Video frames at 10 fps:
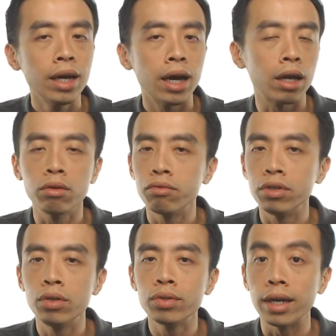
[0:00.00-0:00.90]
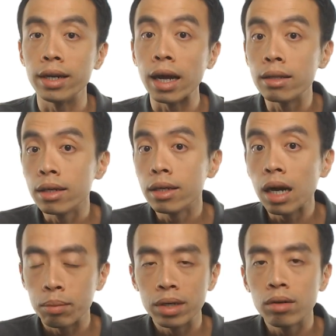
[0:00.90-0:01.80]
I cannot reduce another
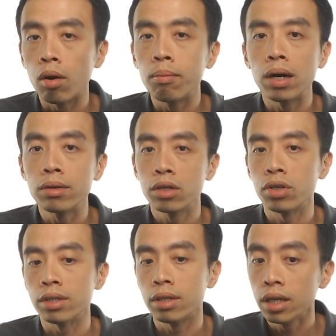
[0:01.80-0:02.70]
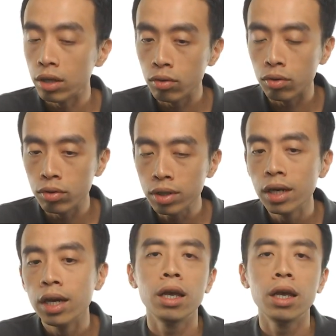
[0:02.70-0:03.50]
carbonyl compound such as ketone,